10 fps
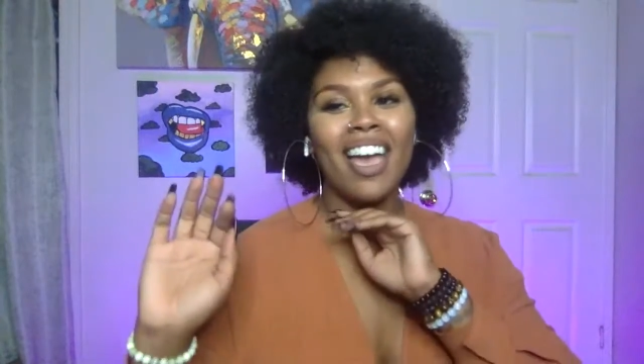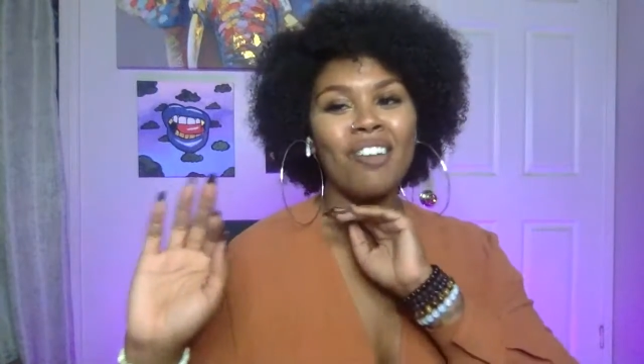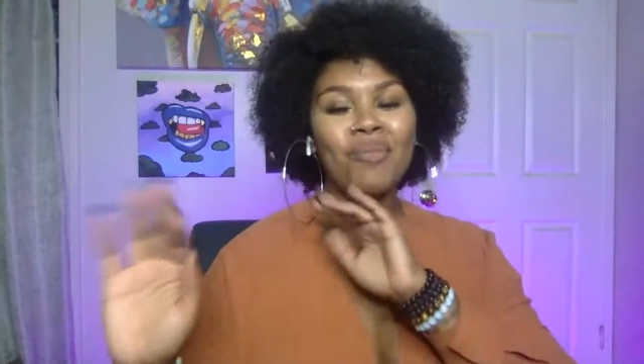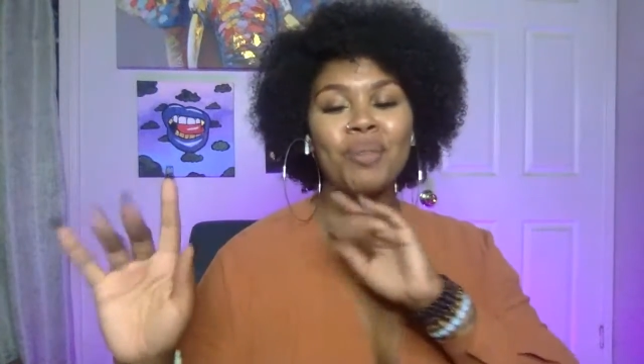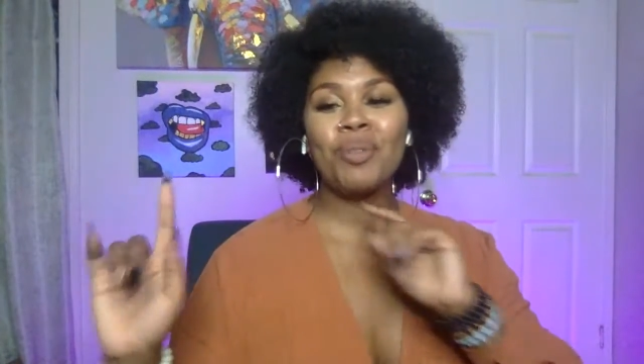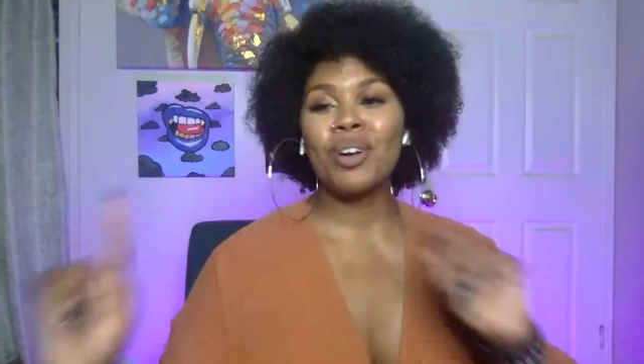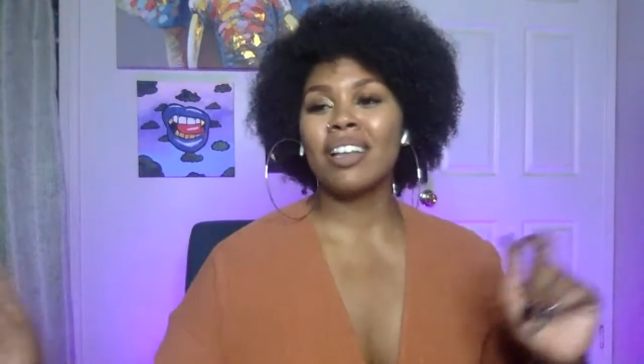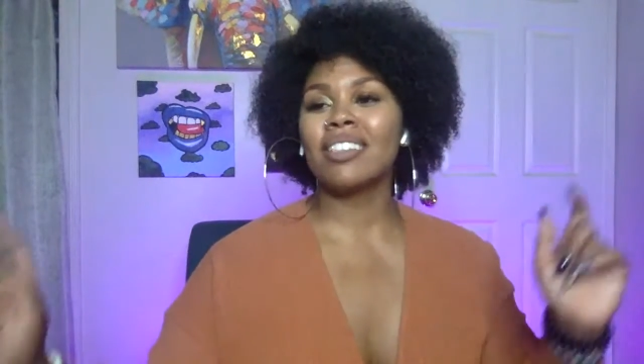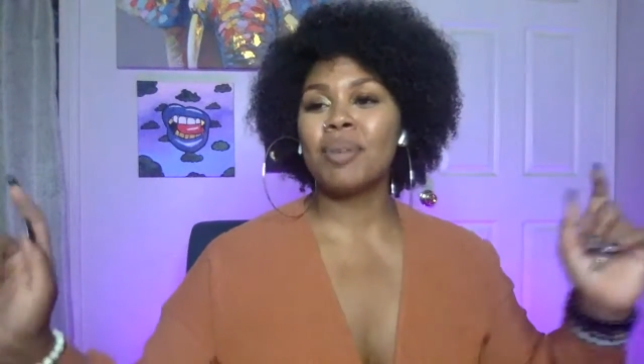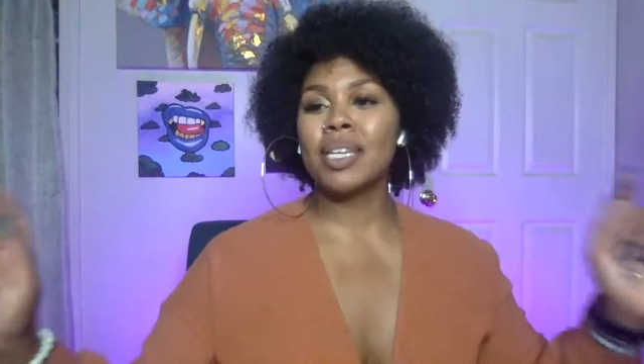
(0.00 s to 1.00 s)
And people,
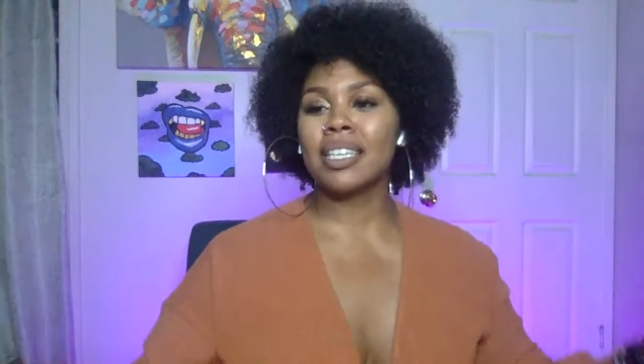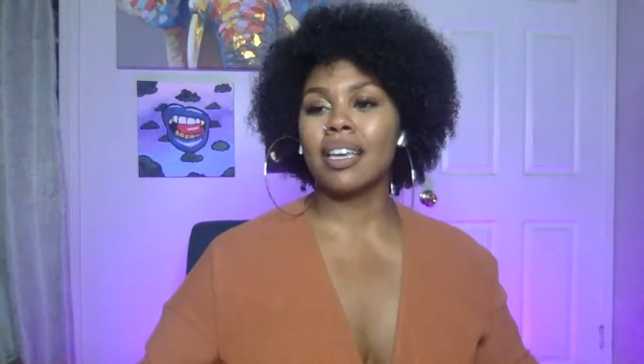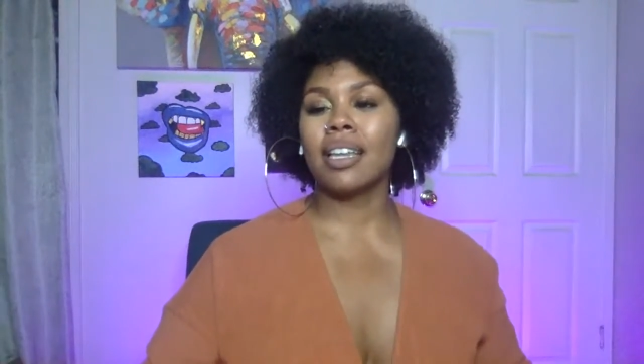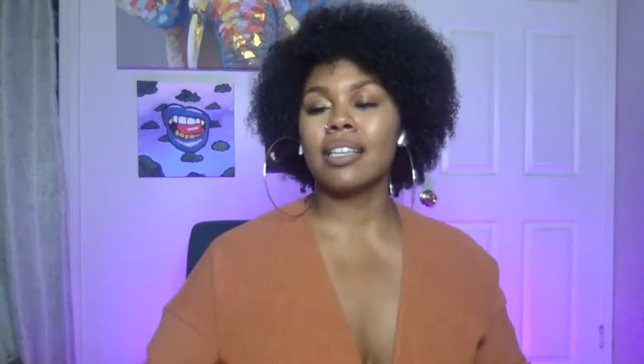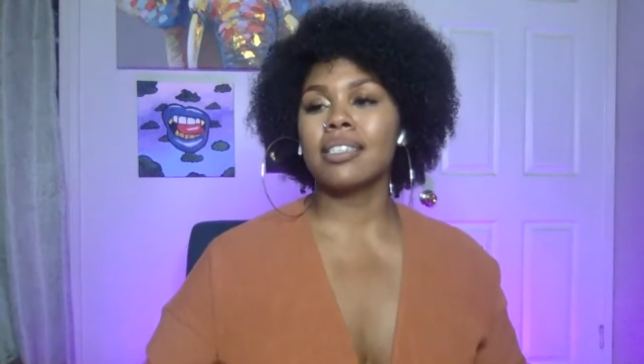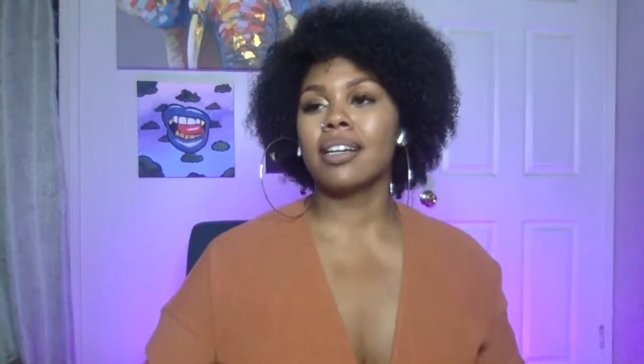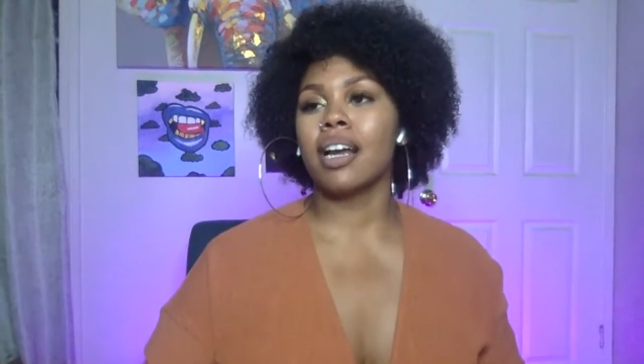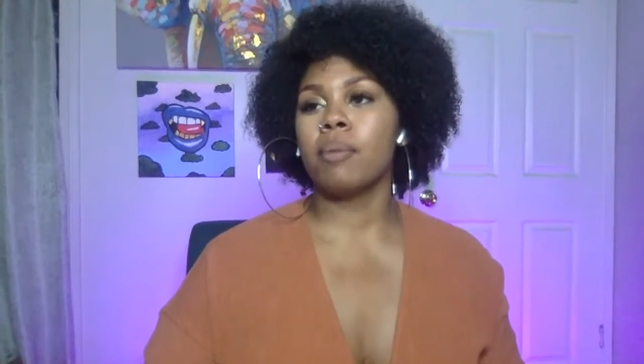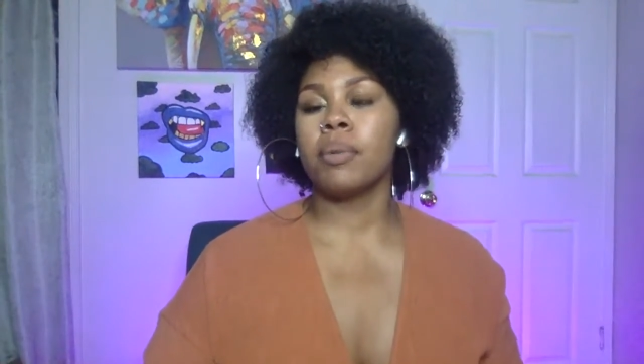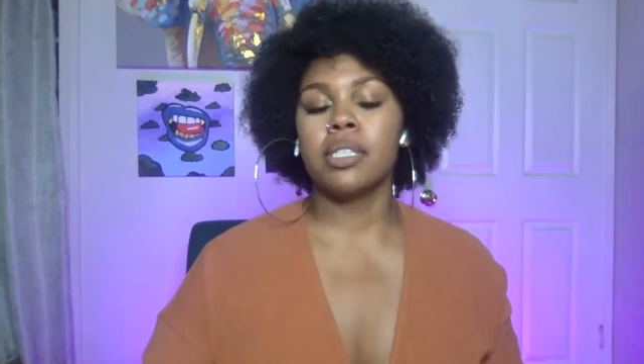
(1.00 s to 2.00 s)
and especially
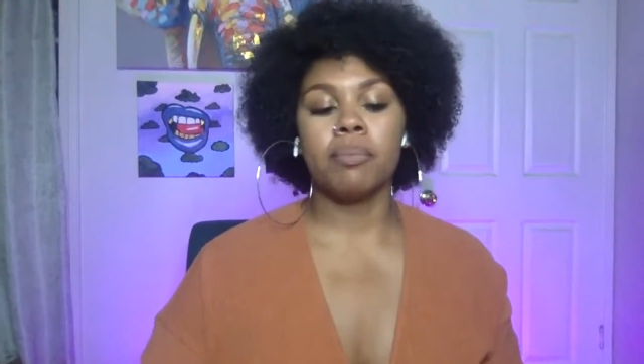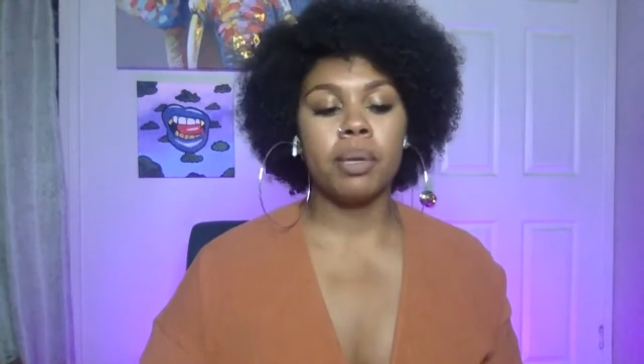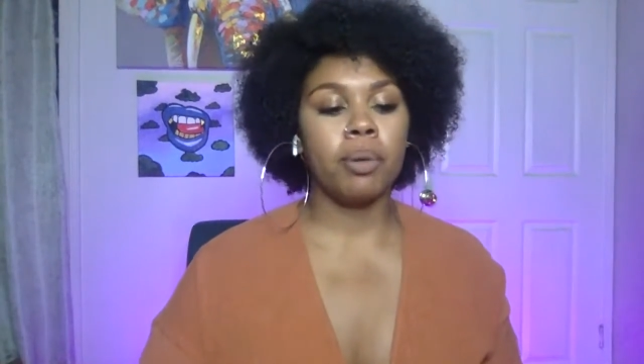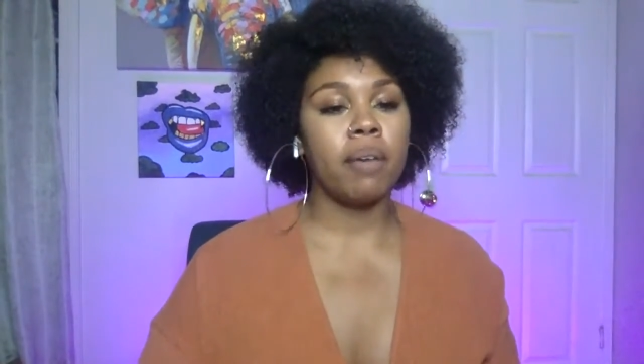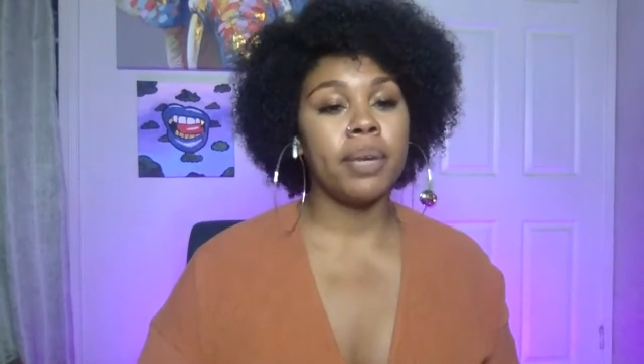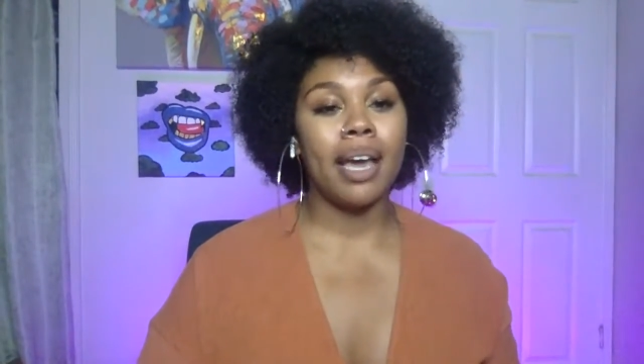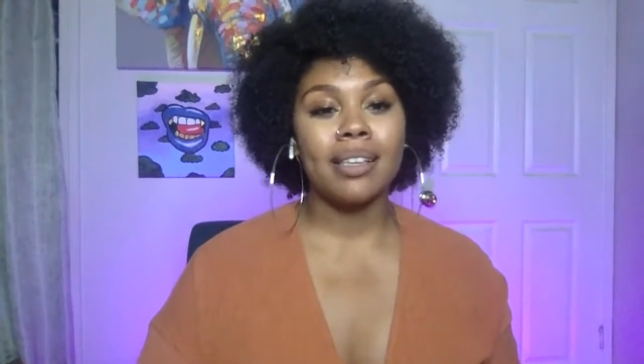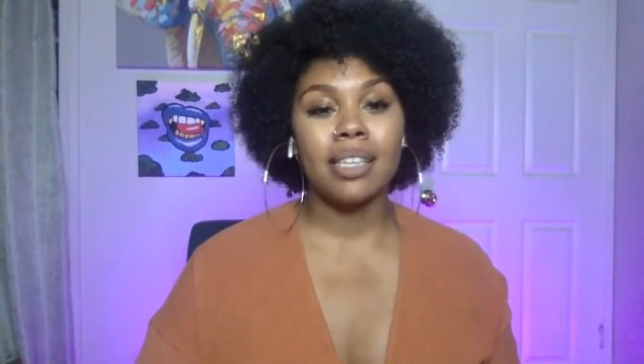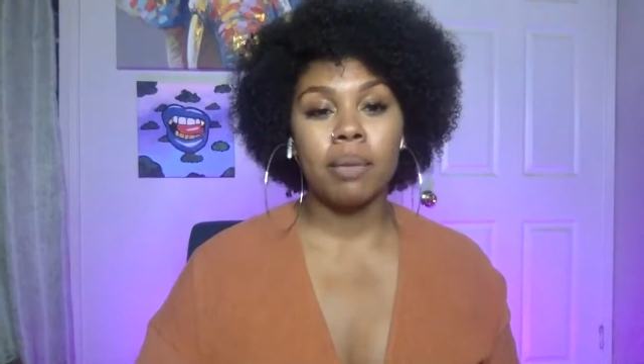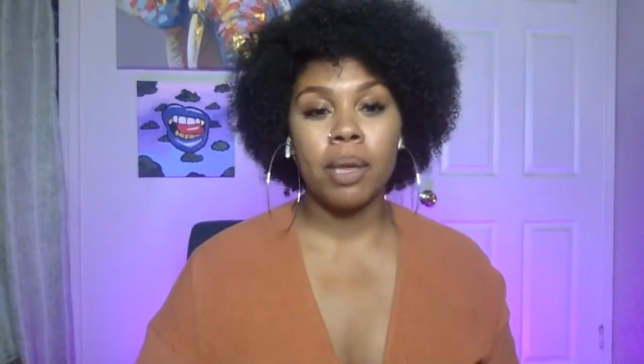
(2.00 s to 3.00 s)
Instagram, some people have been
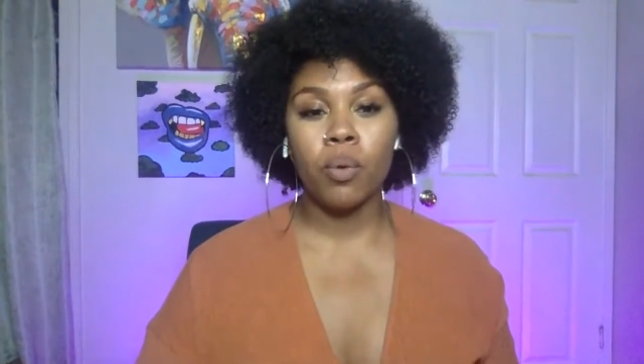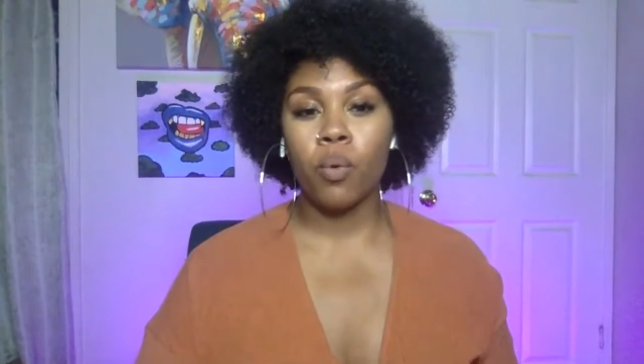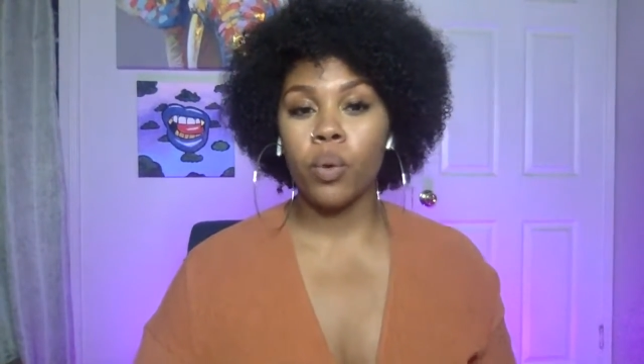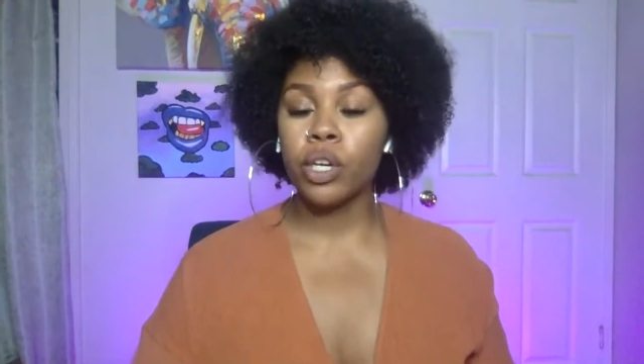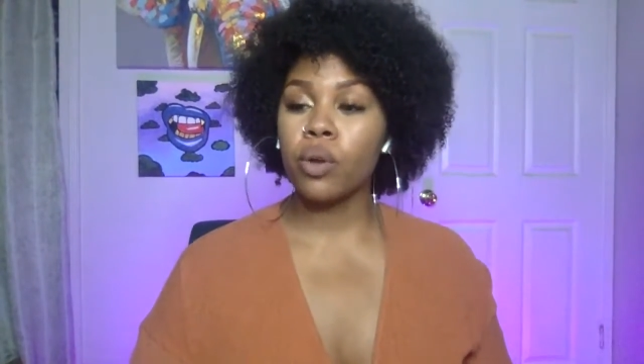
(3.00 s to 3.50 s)
asking me, well,